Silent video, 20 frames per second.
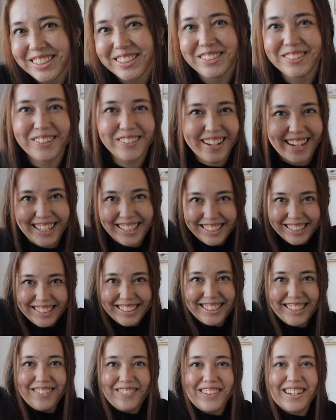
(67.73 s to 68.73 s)
the new location?
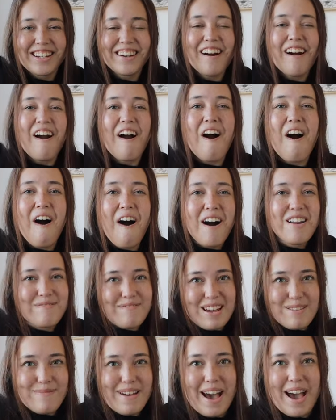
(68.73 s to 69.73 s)
We are on
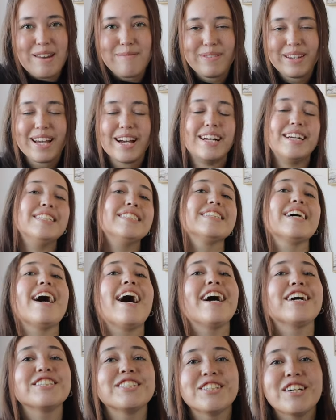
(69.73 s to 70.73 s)
my bed because
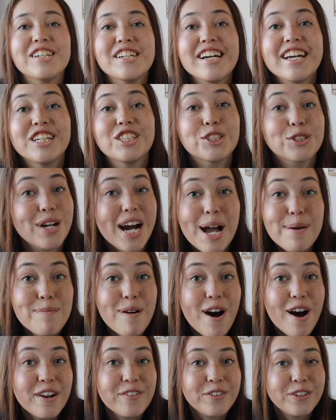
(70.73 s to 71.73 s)
I actually got a
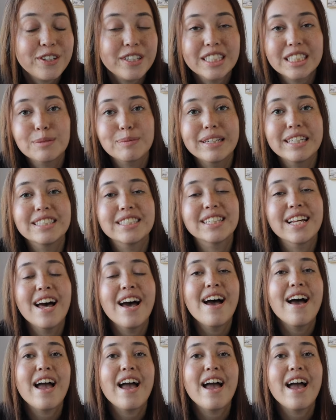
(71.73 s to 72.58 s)
tripod for Christmas